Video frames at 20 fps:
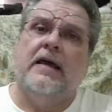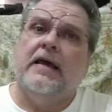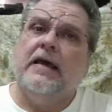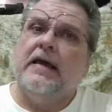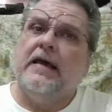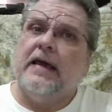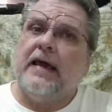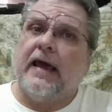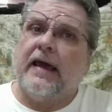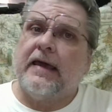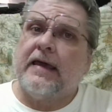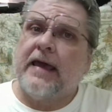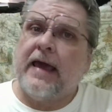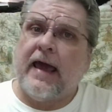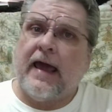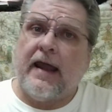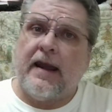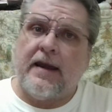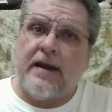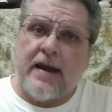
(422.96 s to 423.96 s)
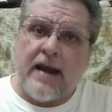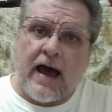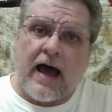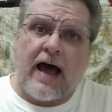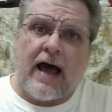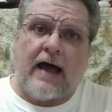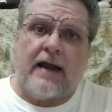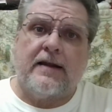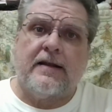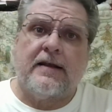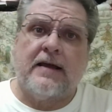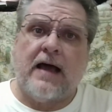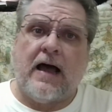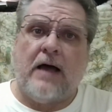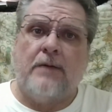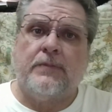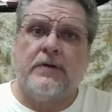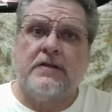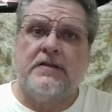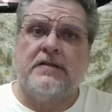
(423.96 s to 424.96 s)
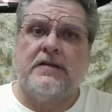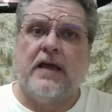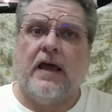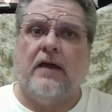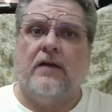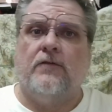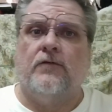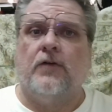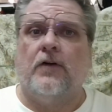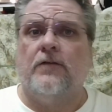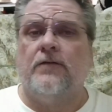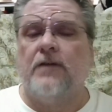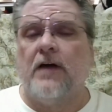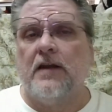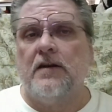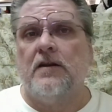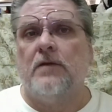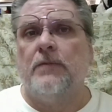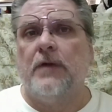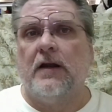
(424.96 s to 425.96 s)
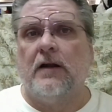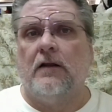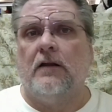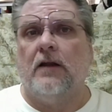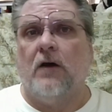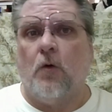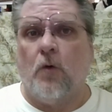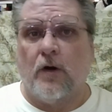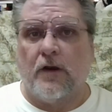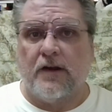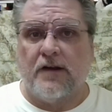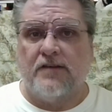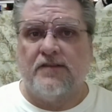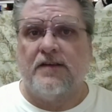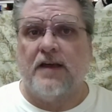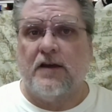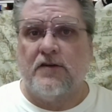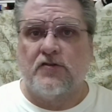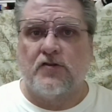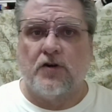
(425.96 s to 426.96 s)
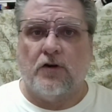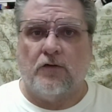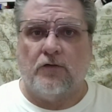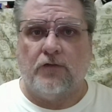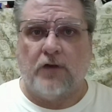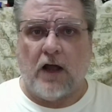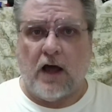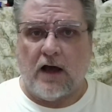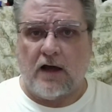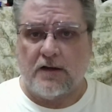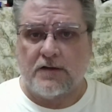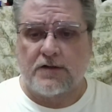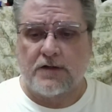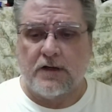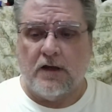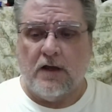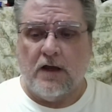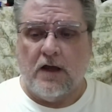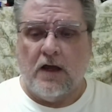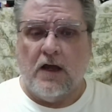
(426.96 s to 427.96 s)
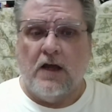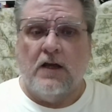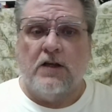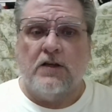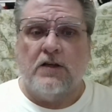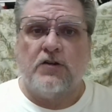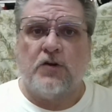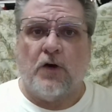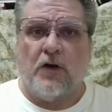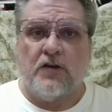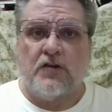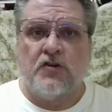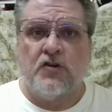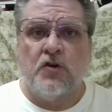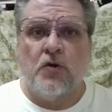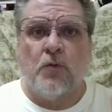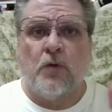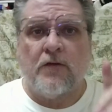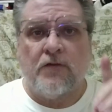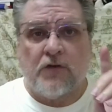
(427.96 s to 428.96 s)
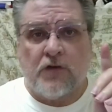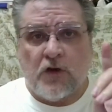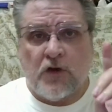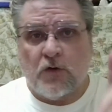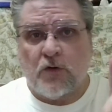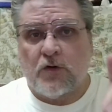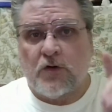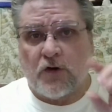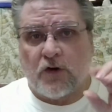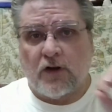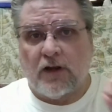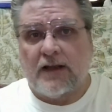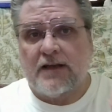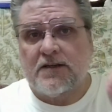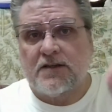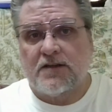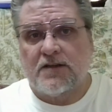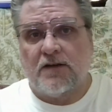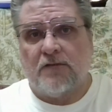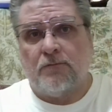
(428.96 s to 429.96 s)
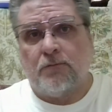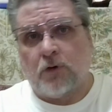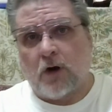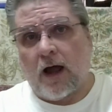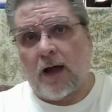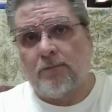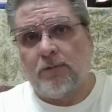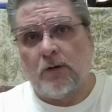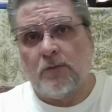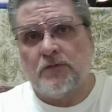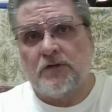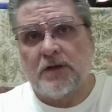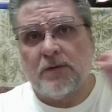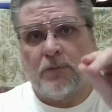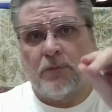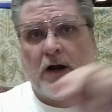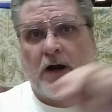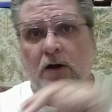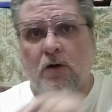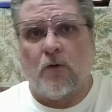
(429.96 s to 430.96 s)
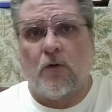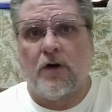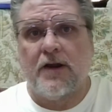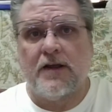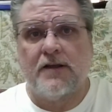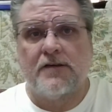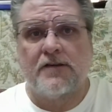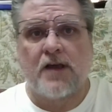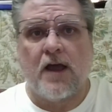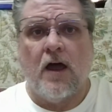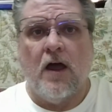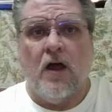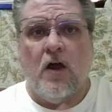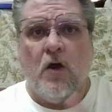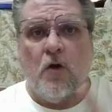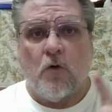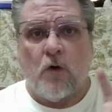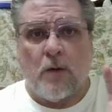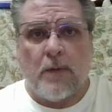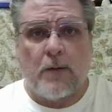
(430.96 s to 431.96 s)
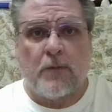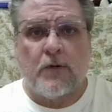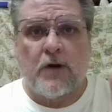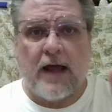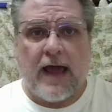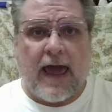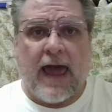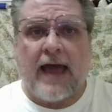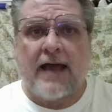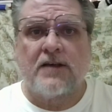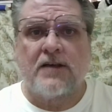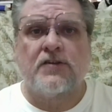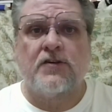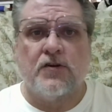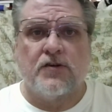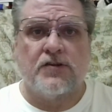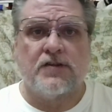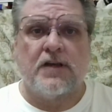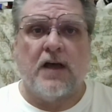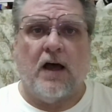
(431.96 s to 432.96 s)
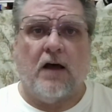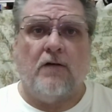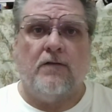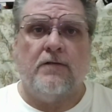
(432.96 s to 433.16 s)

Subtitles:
it cannot compensate for fundamental organizational flaws. So as you review your list of problems and priorities, remember to ask yourself,